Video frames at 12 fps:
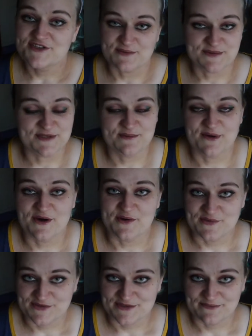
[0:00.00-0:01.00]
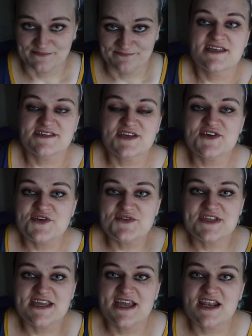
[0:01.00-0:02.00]
super awesome. So
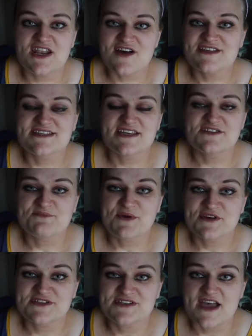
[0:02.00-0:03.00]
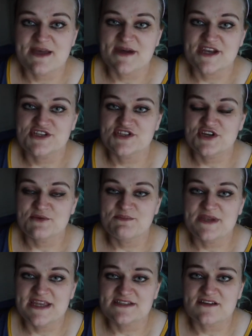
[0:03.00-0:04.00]
the last set of books that I managed to
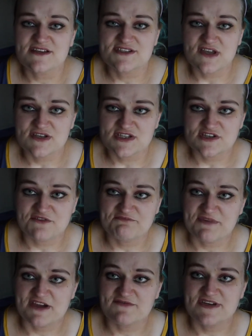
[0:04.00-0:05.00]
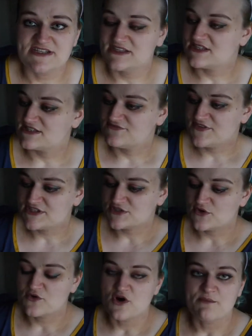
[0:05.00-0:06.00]
complete, I started off by reading this
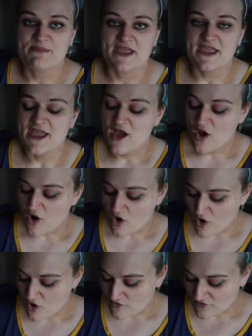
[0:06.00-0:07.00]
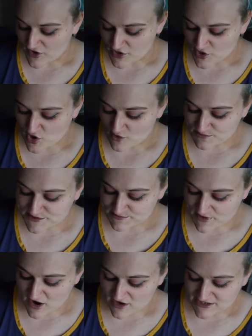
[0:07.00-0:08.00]
physical copy of Corpse
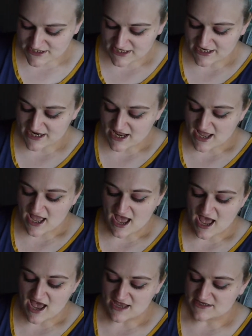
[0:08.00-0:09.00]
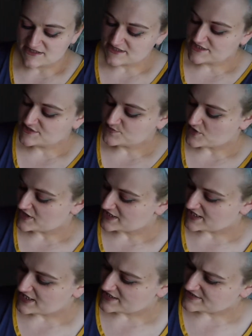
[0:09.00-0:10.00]
Party, and this one
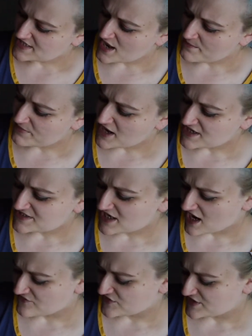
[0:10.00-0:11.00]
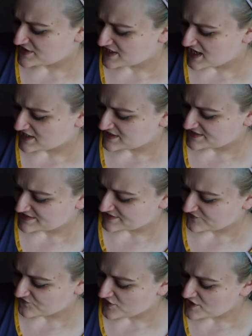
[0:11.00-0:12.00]
is blood covered and it's
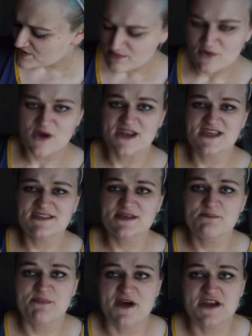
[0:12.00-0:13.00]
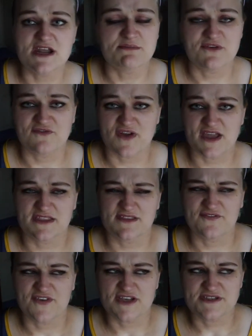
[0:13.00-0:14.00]
volume number one. It is a bind up of like
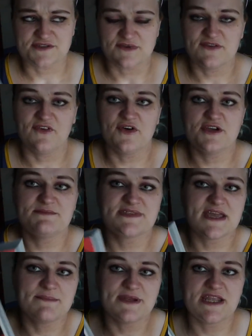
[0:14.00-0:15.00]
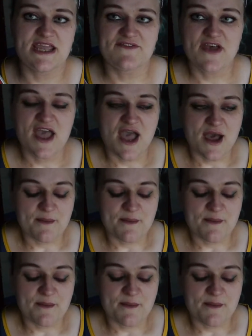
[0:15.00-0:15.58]
the first 3 volumes, I believe,